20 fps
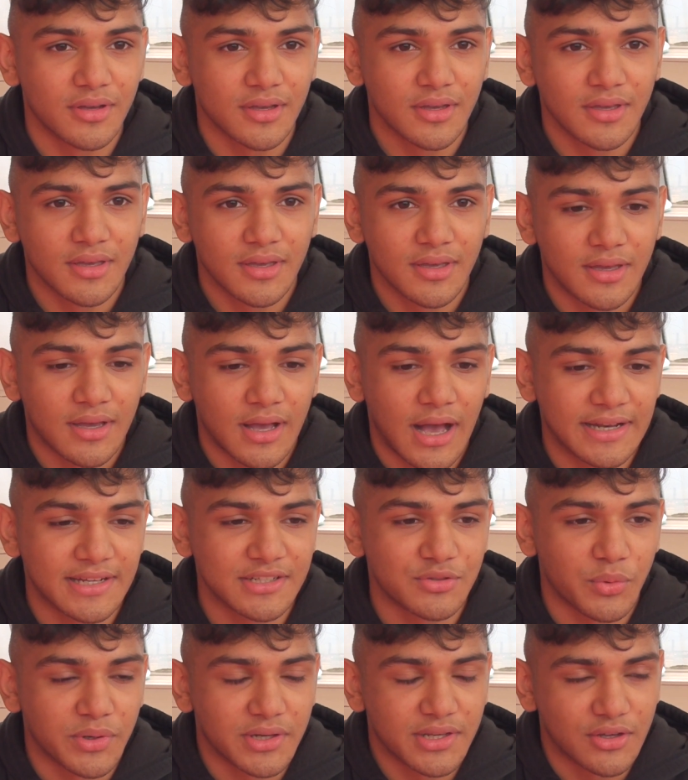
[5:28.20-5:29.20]
I
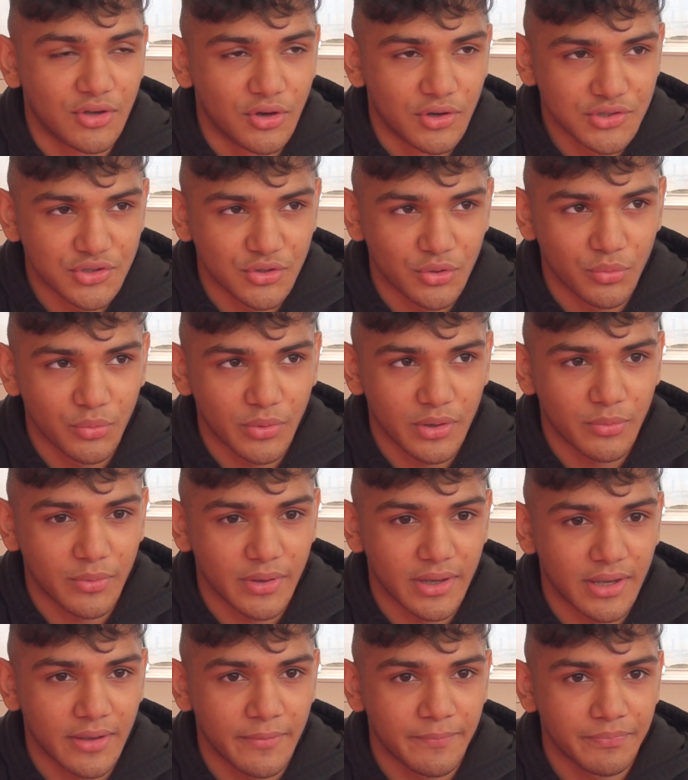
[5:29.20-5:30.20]
just wanted to go somewhere
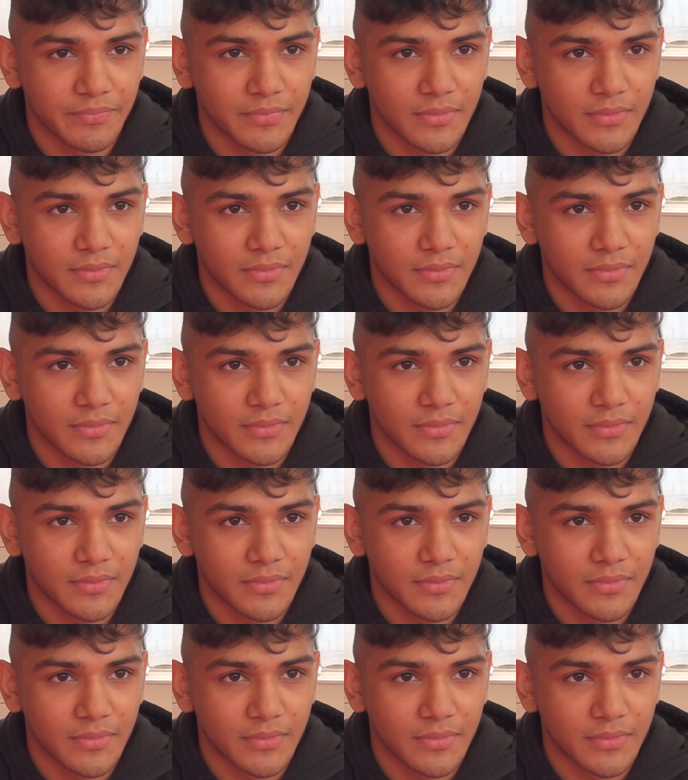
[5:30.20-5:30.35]
where,